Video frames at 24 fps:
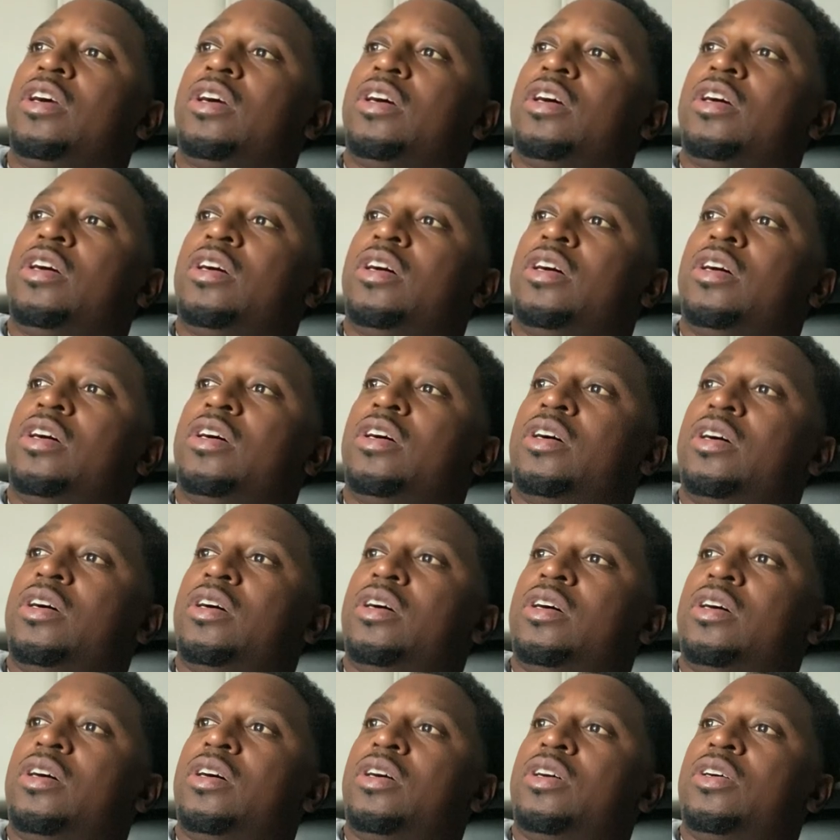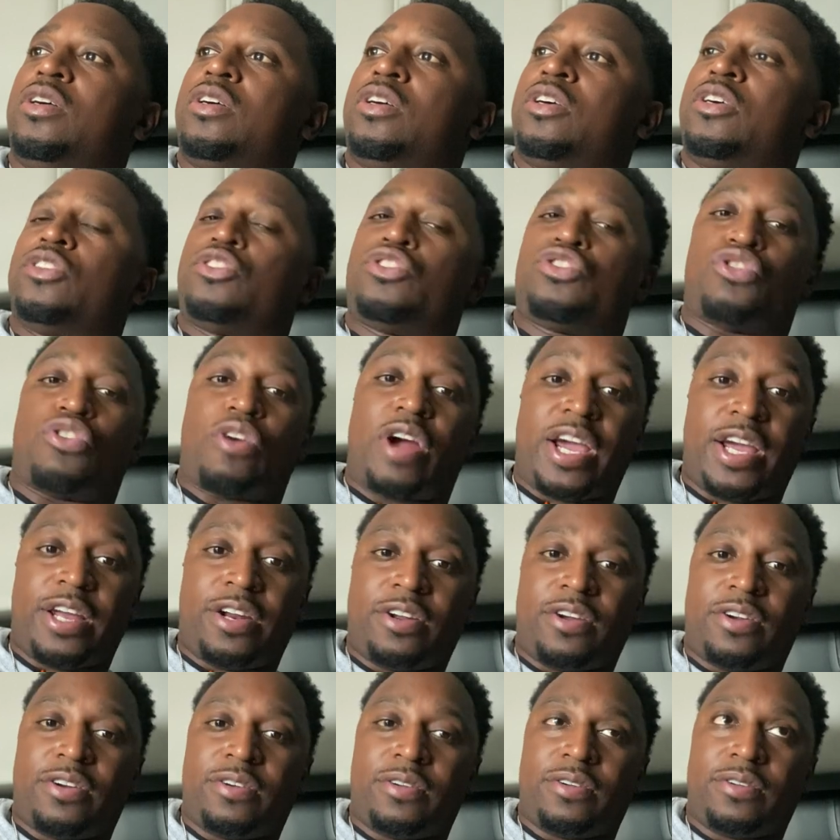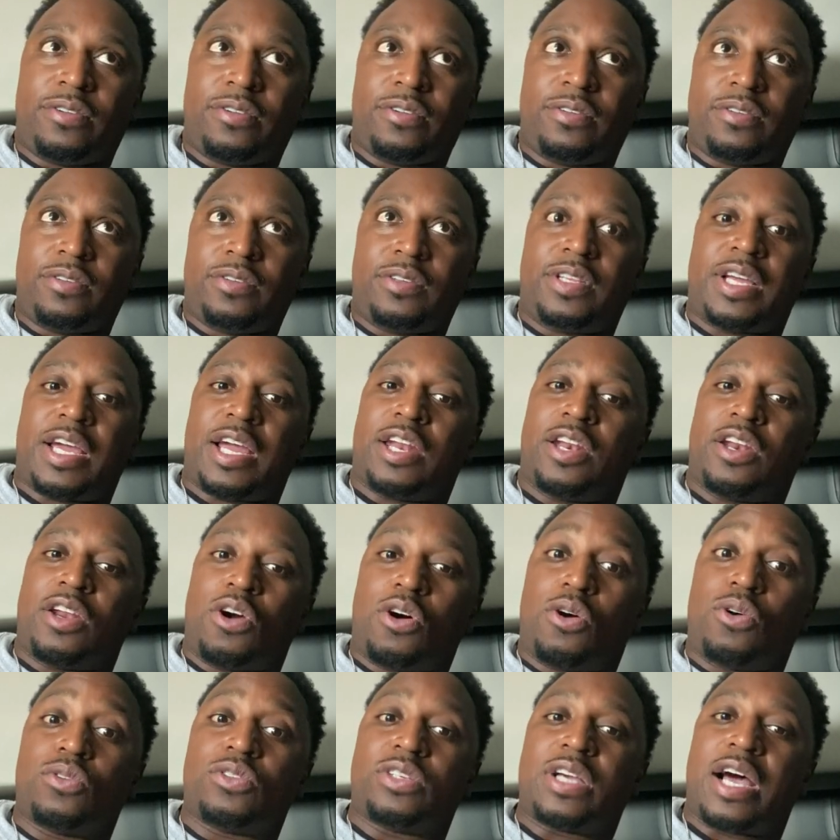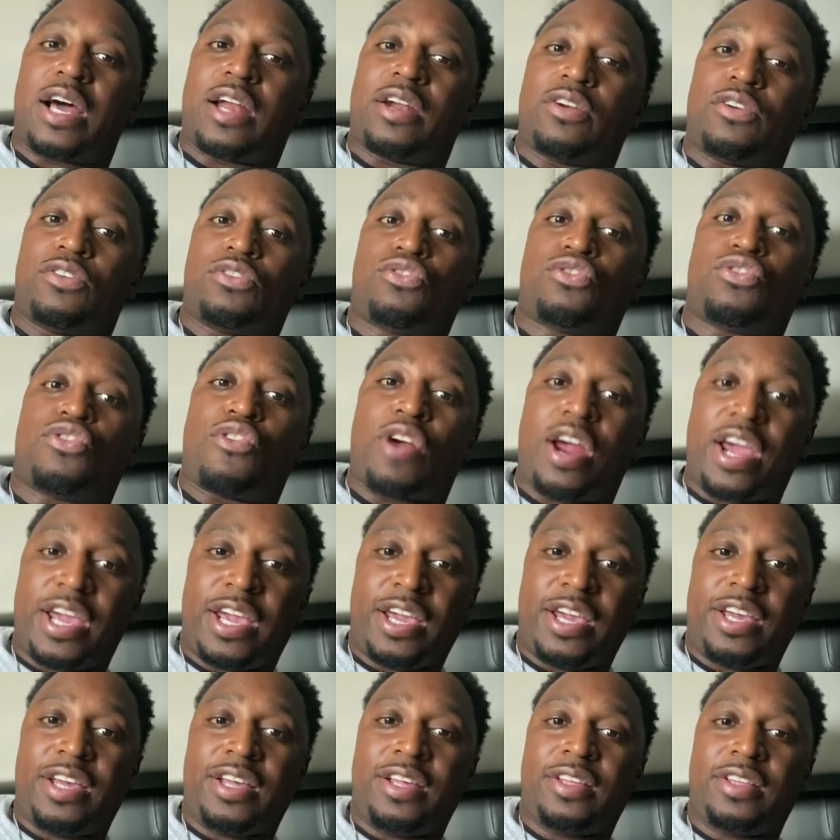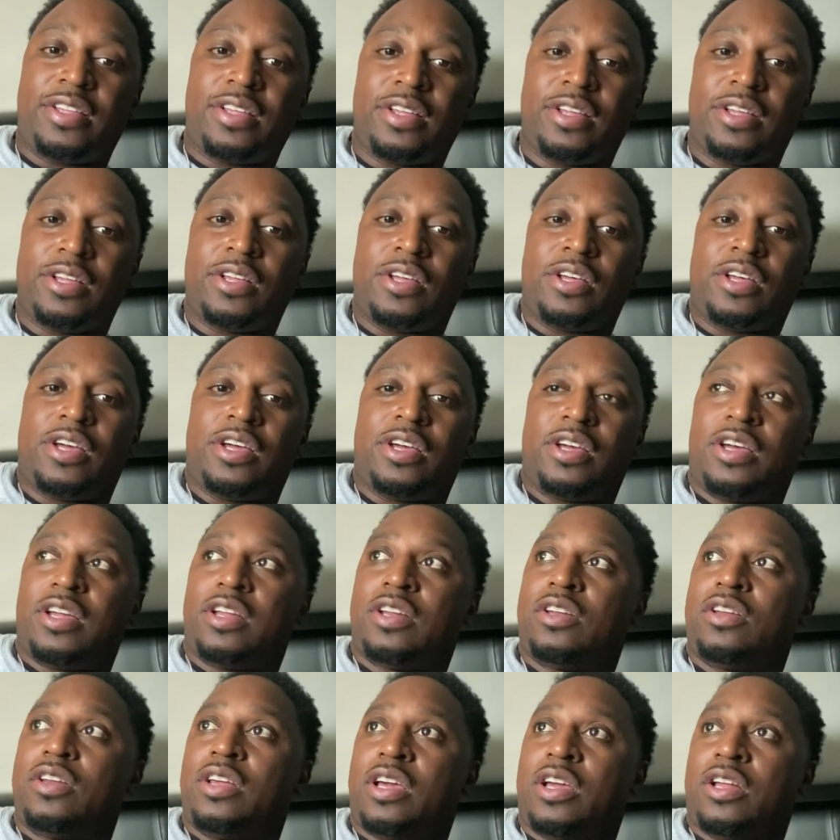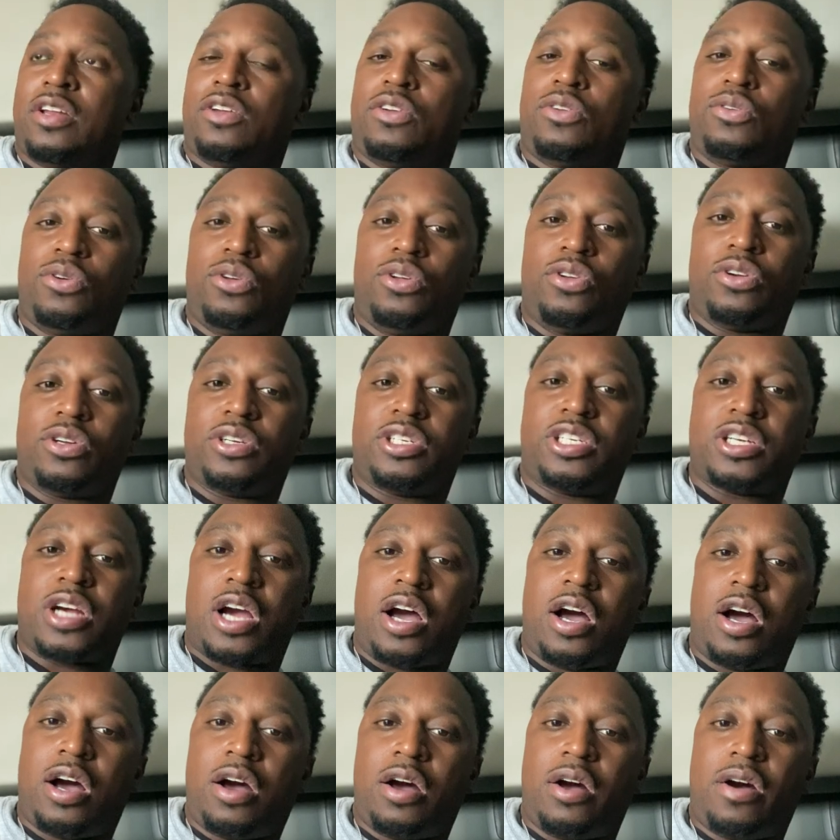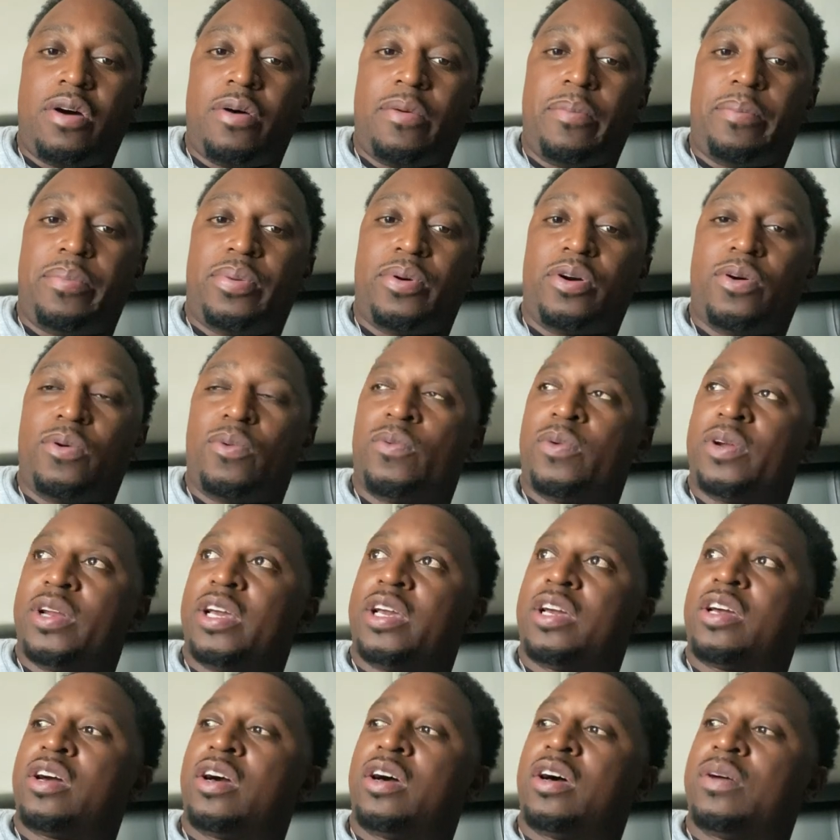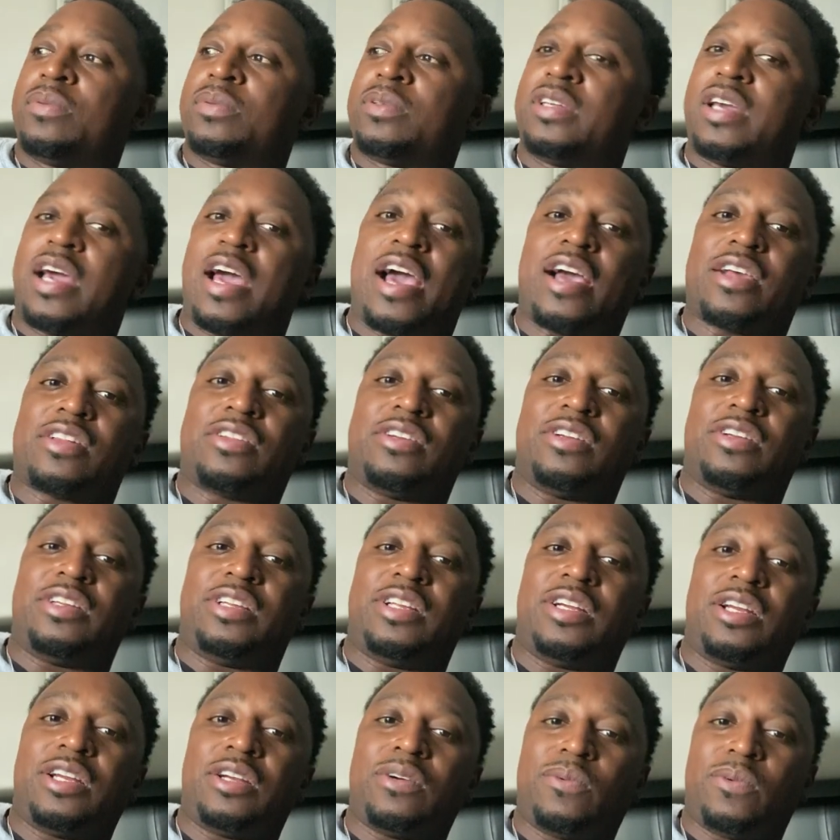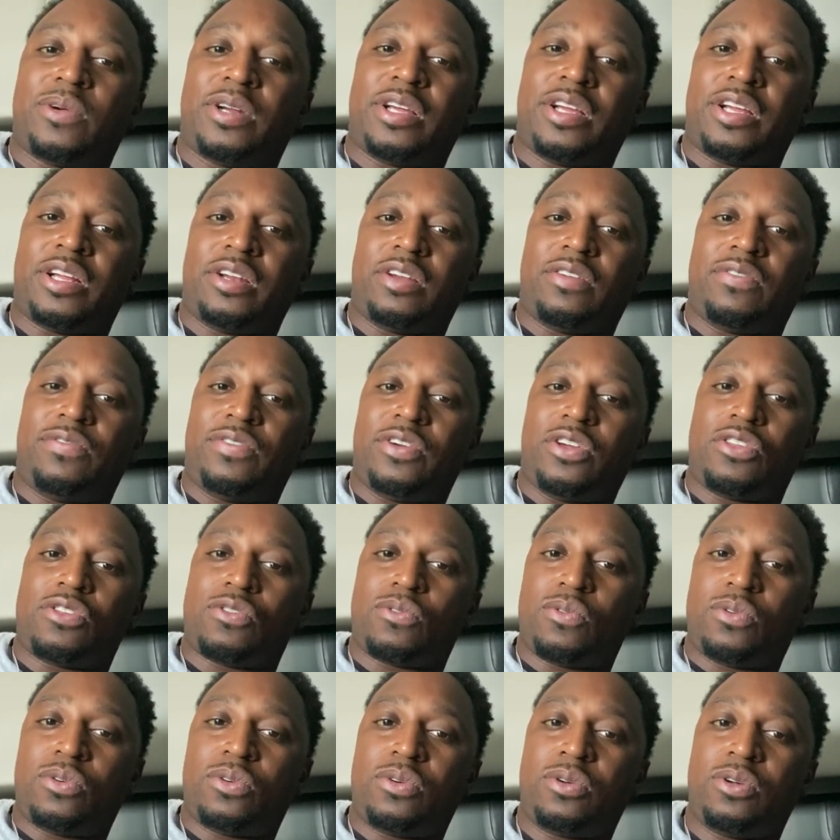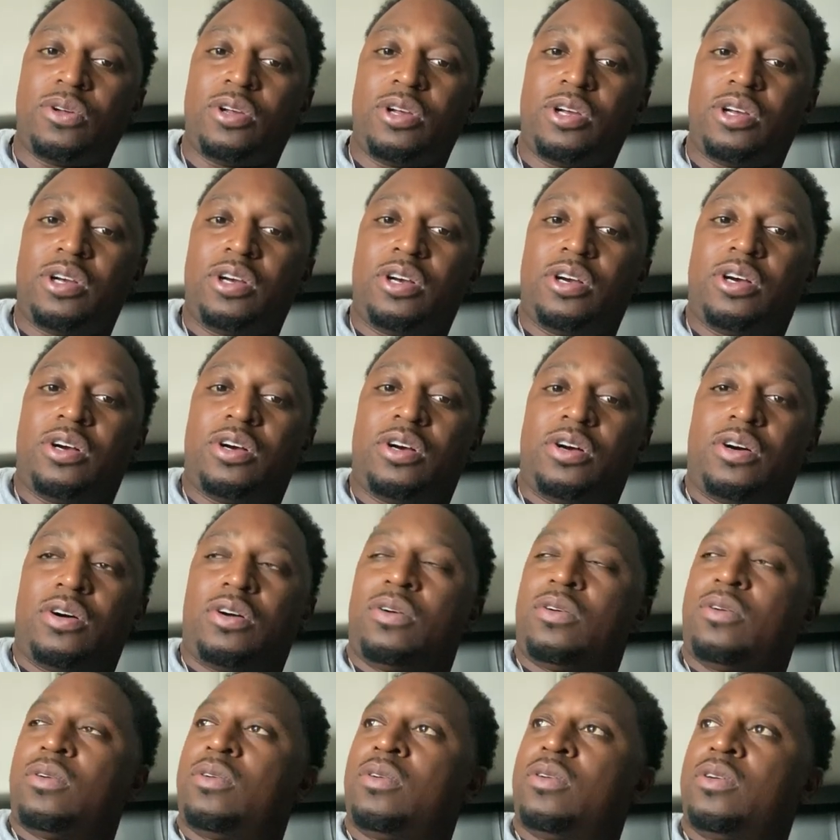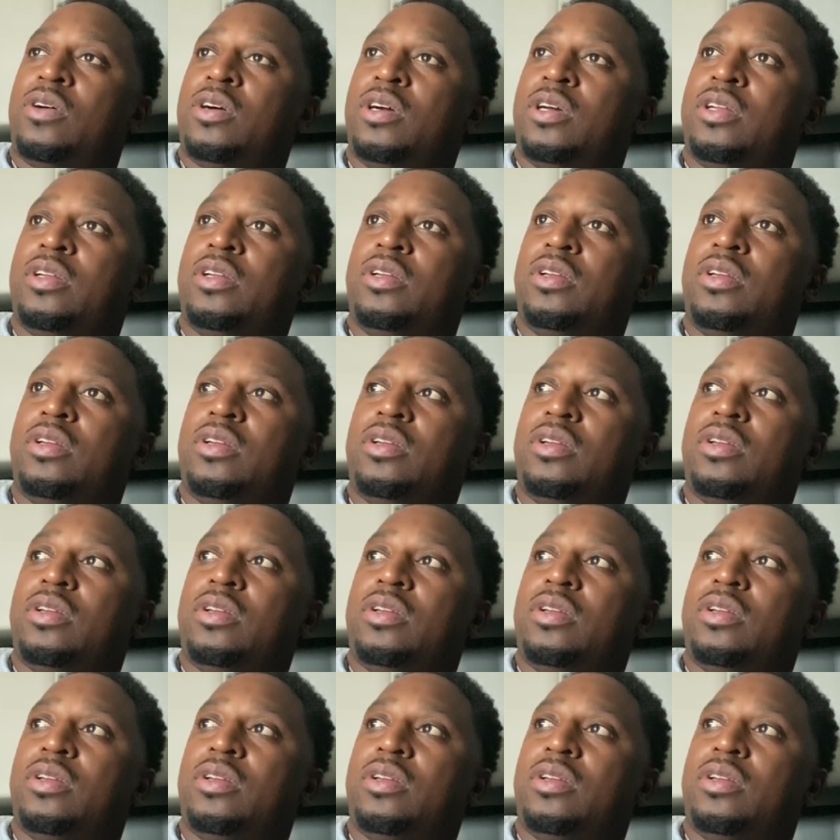a trainer that knows how to train and do your job, but when it comes to actually dealing with an individual on